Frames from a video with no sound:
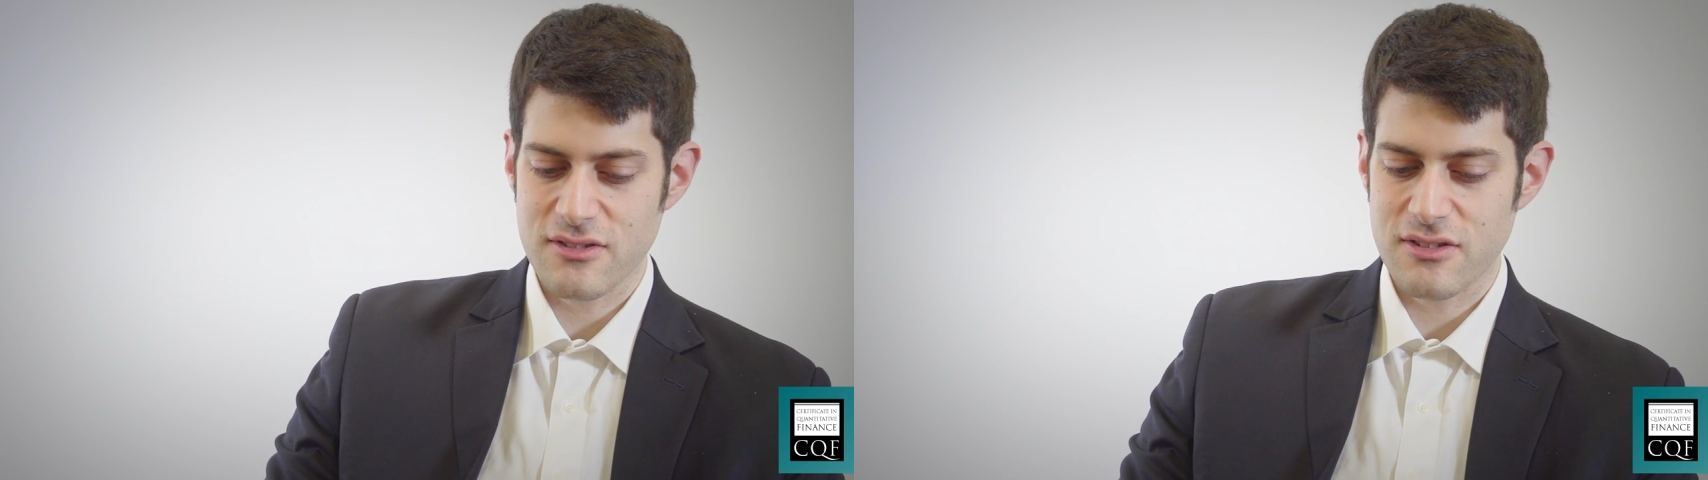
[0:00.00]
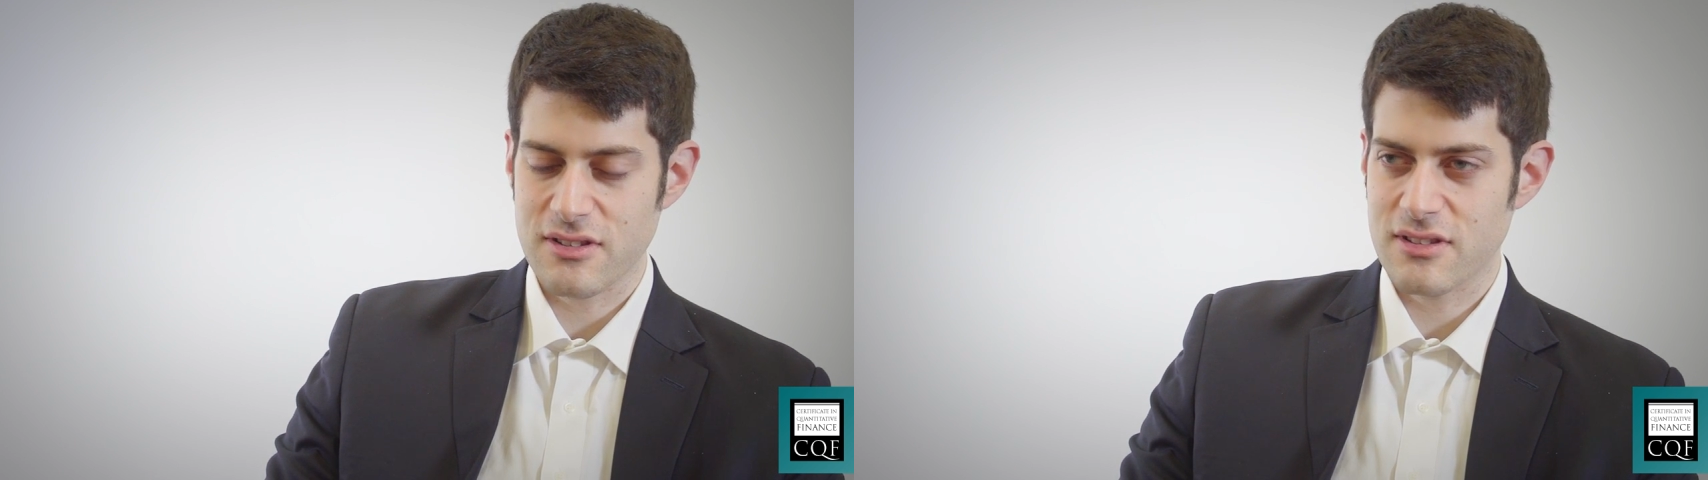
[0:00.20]

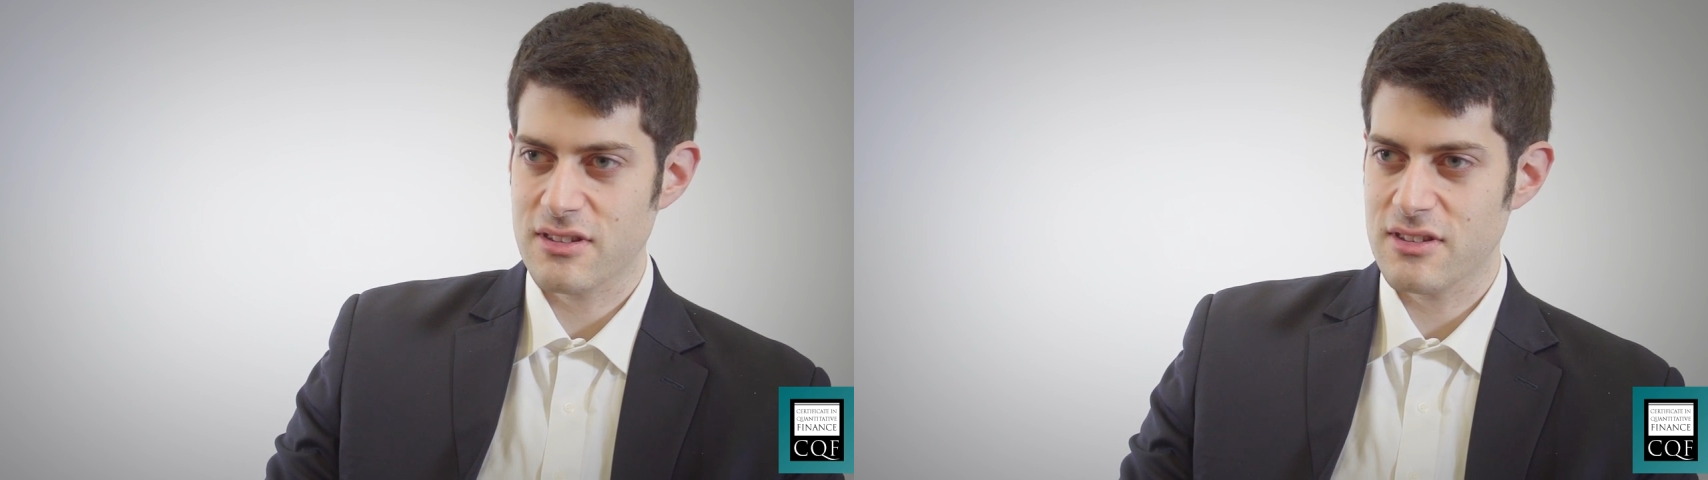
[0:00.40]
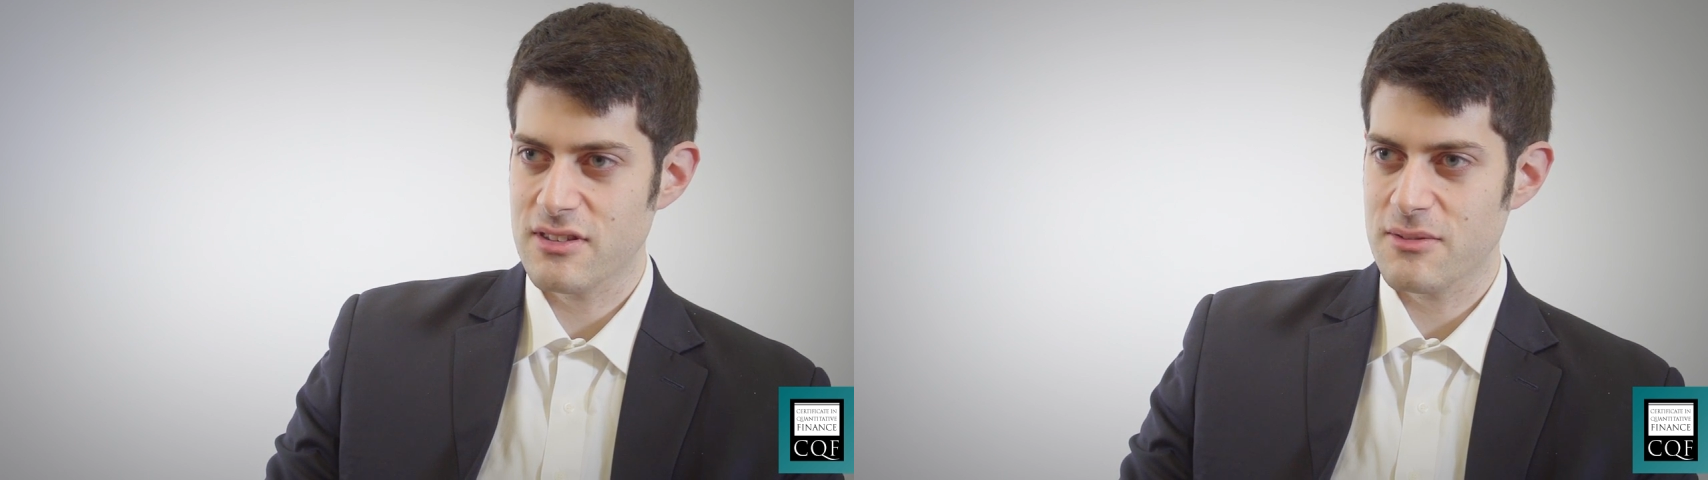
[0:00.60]
on
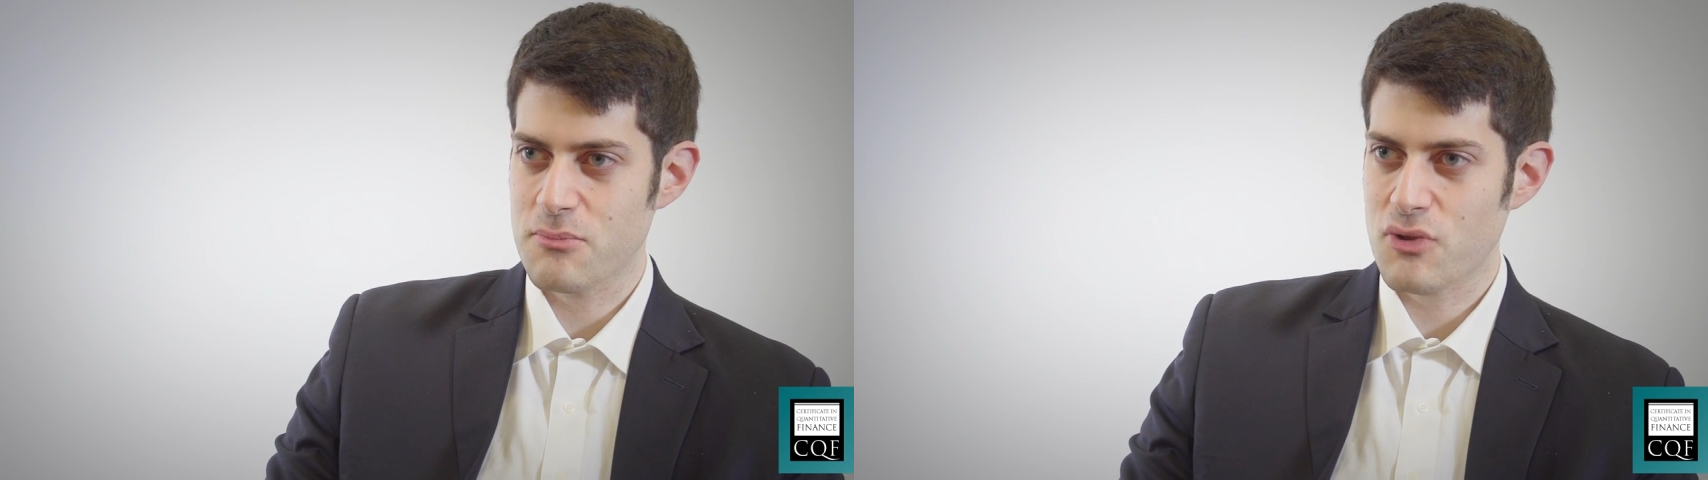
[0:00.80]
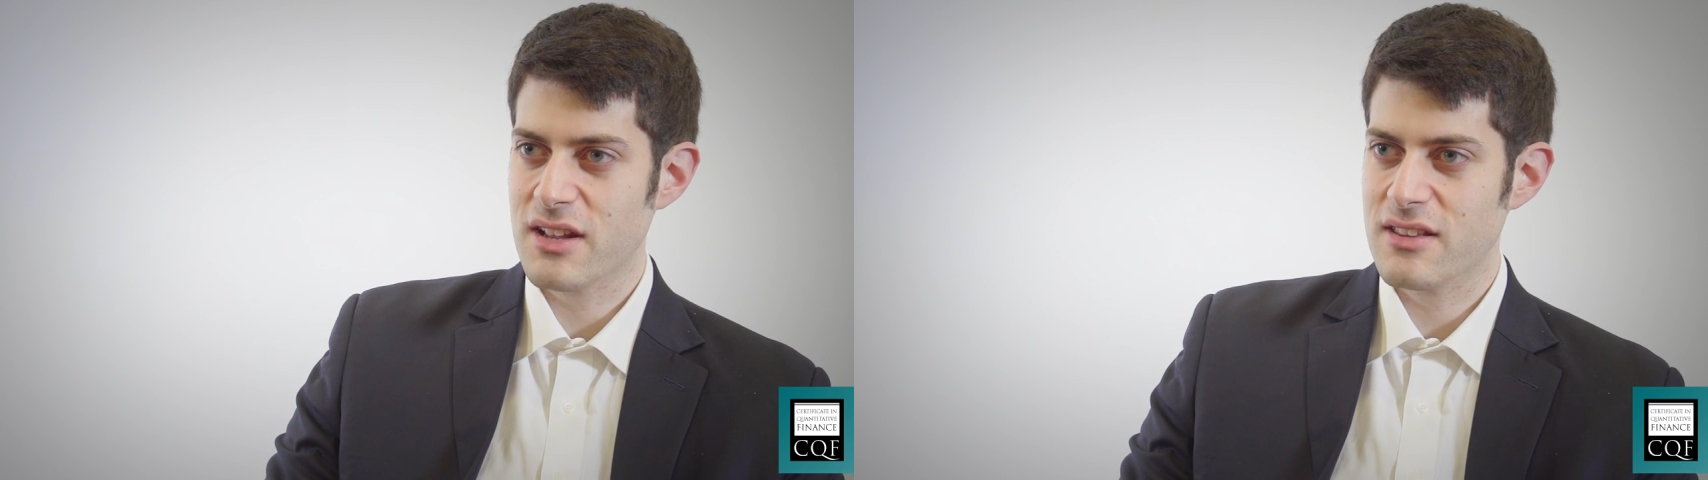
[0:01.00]
the
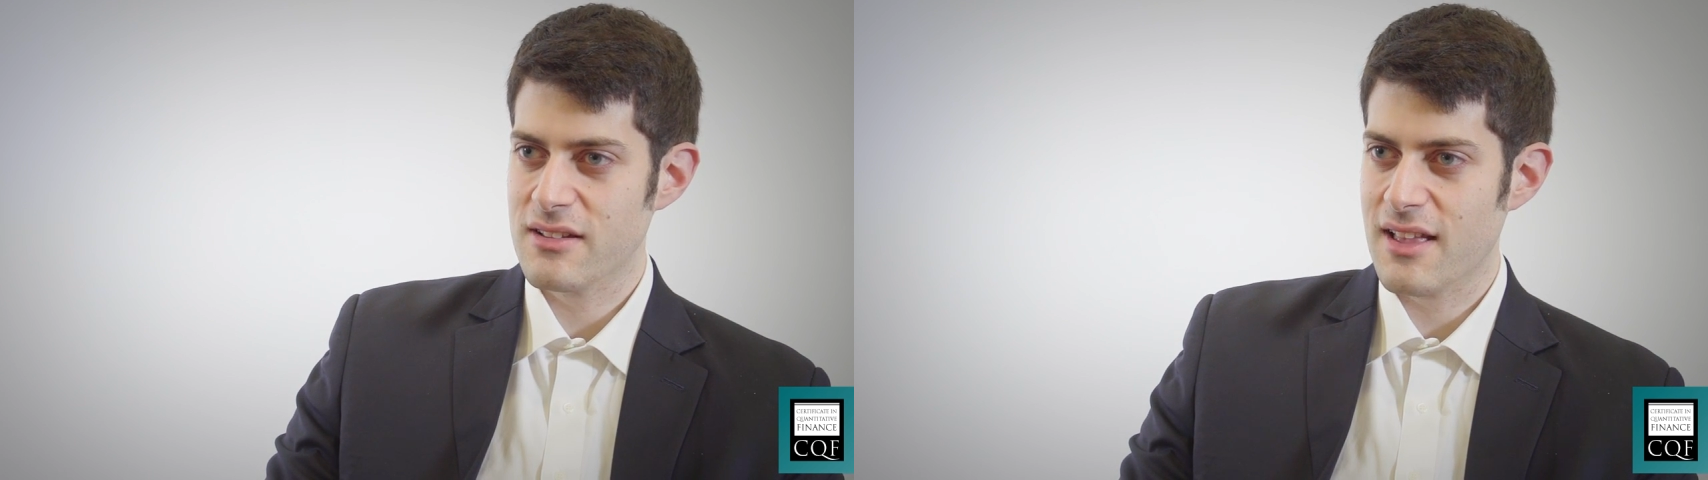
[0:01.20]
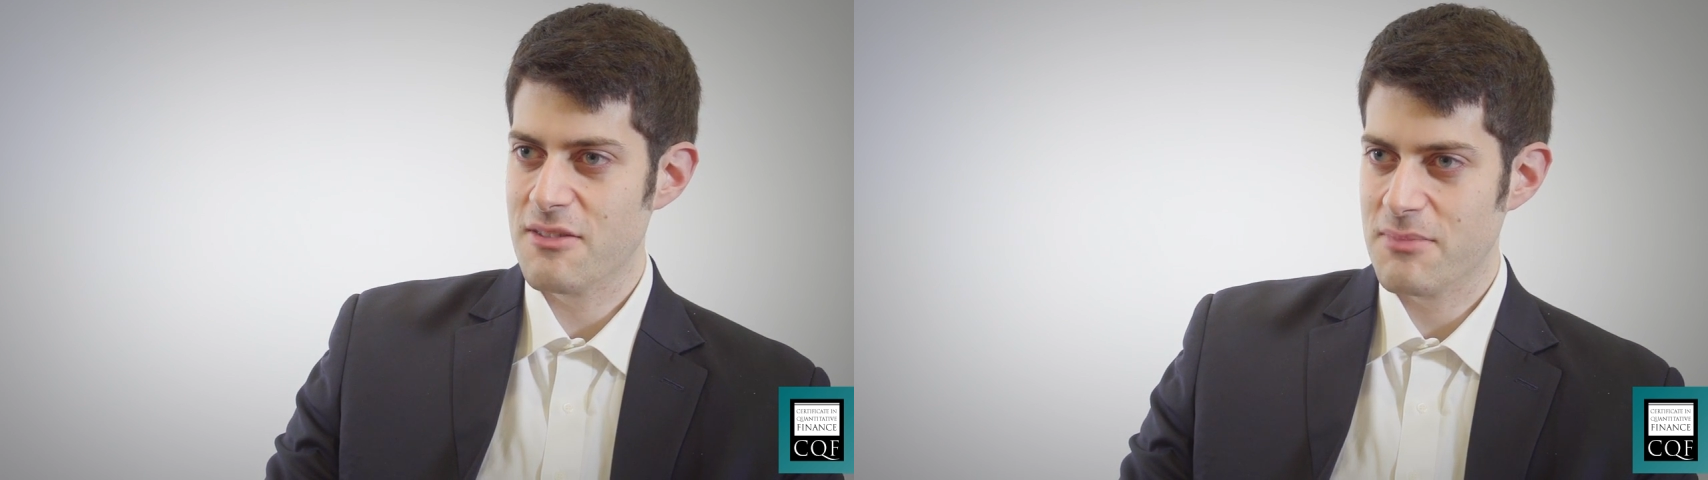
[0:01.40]

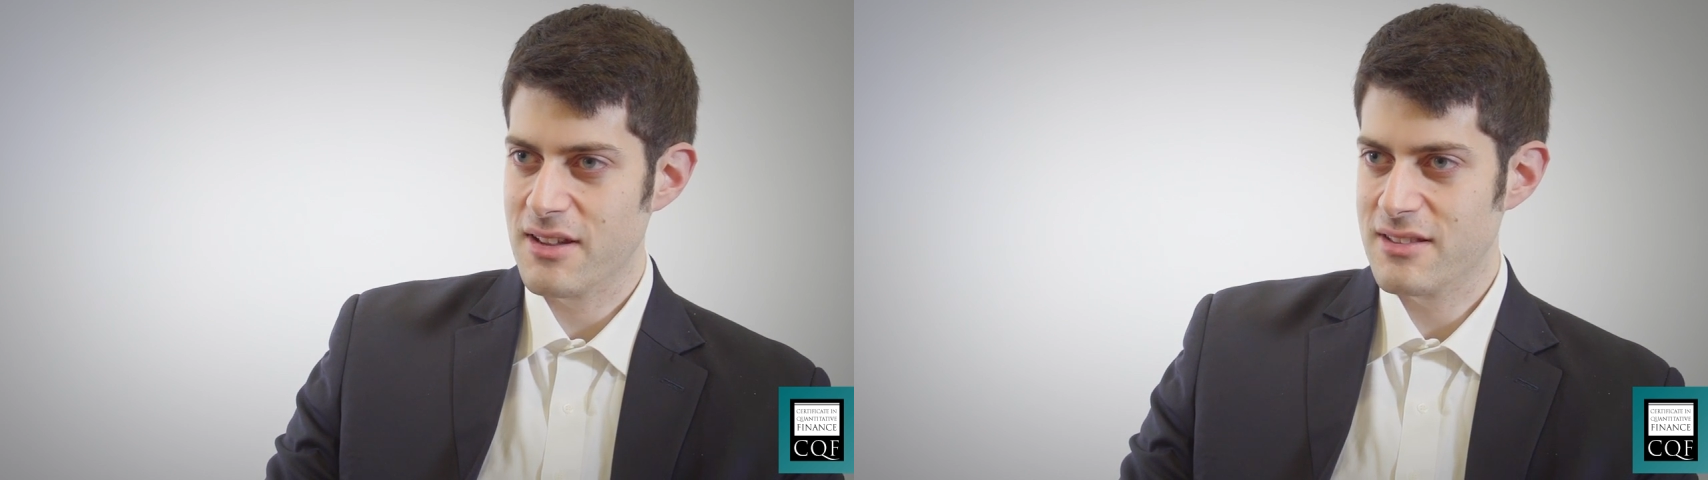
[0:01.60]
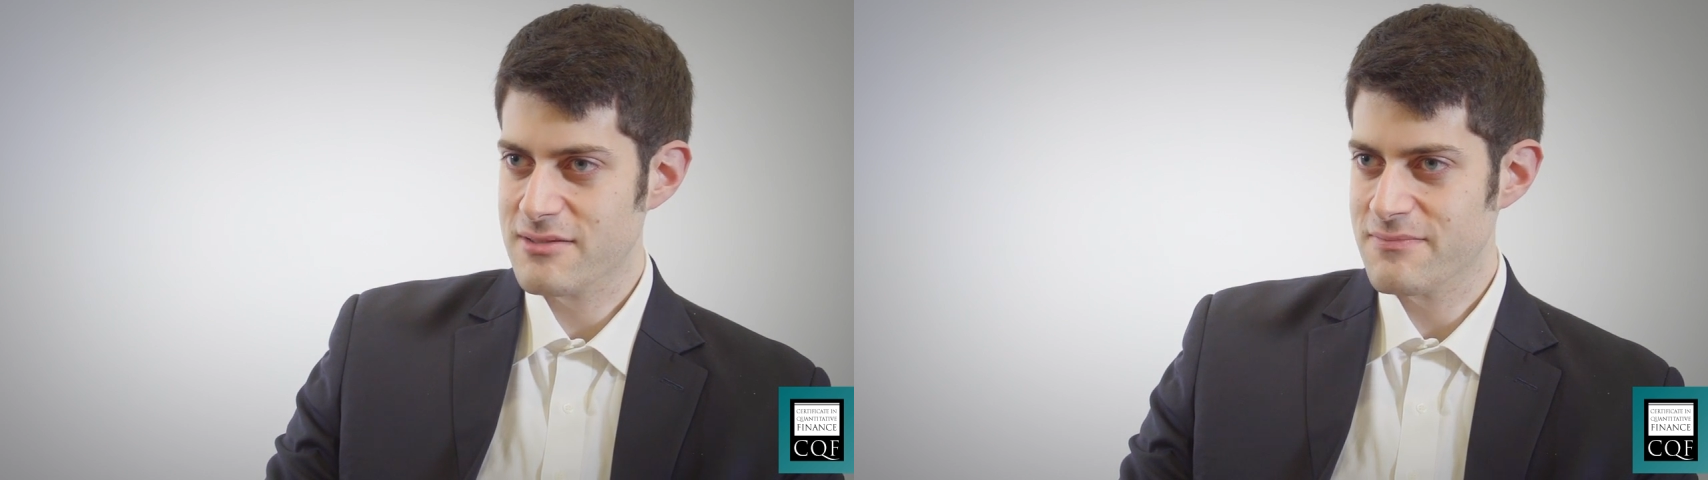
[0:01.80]
practical
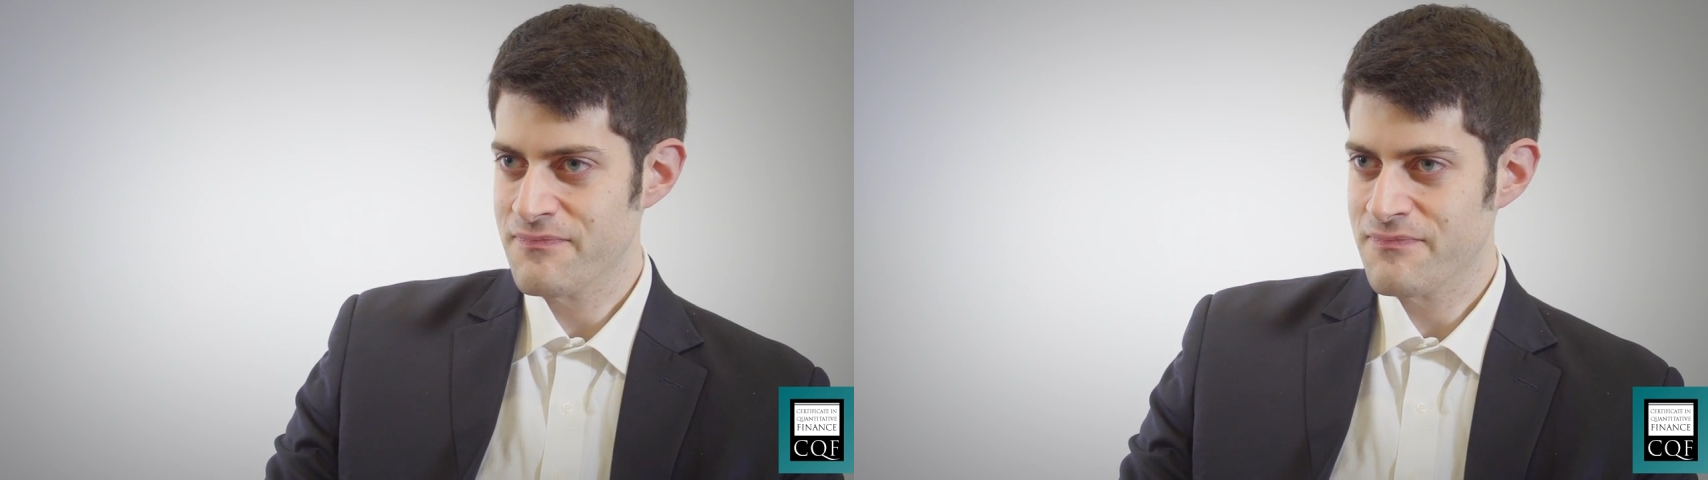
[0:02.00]
aspect.